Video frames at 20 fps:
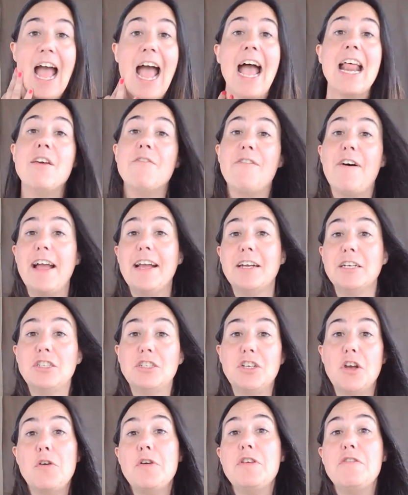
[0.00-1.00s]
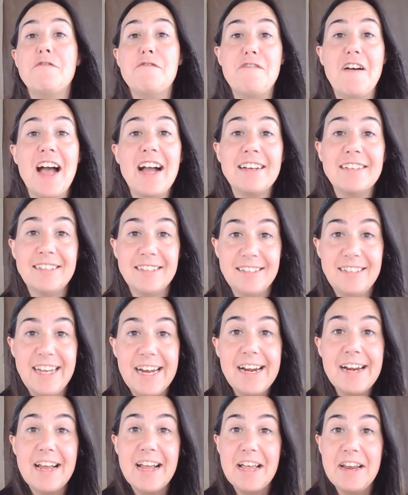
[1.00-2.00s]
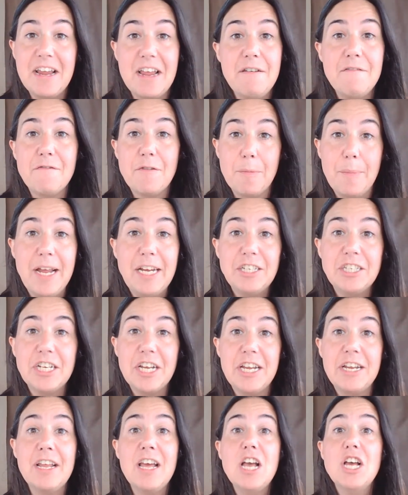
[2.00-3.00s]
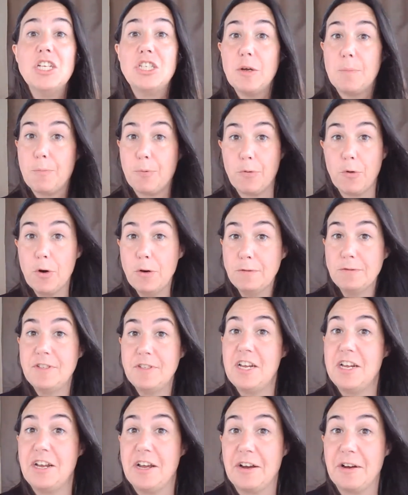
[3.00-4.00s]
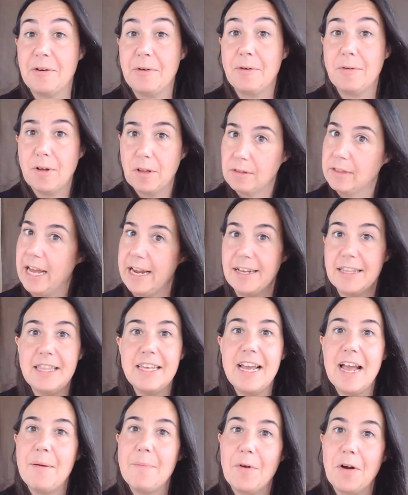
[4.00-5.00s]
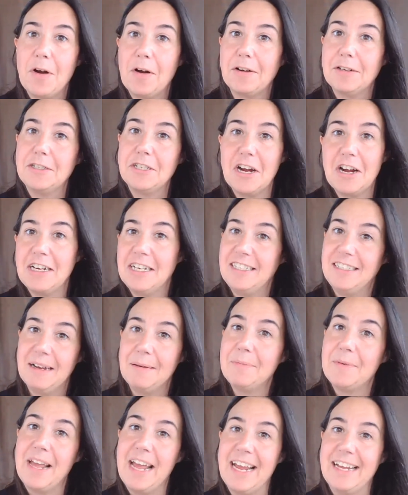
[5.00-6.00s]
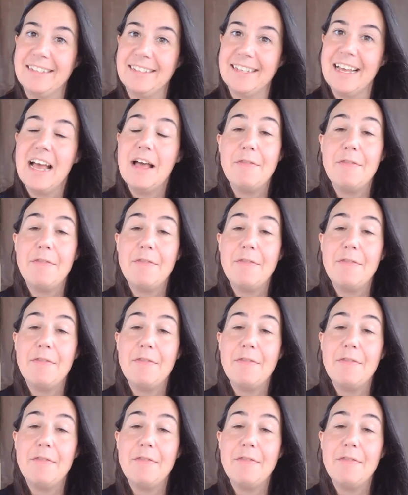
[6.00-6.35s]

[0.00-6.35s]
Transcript: And if I could show you facts and data and information to prove to you, like the Amber Heard Johnny Depp case,